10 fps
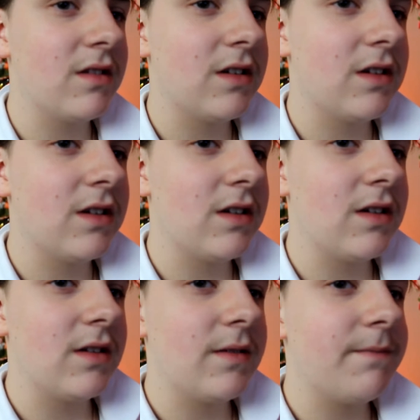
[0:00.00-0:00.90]

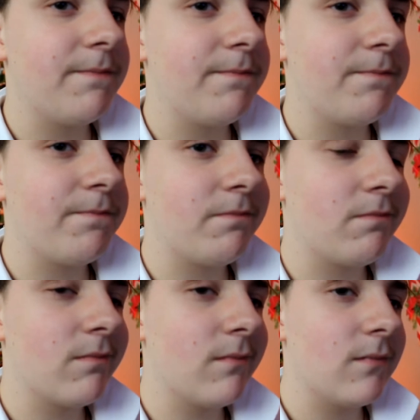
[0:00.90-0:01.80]

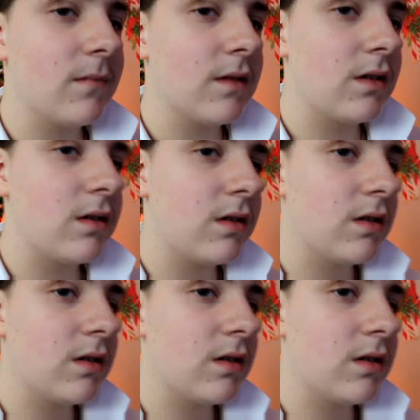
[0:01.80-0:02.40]
(no one is talking)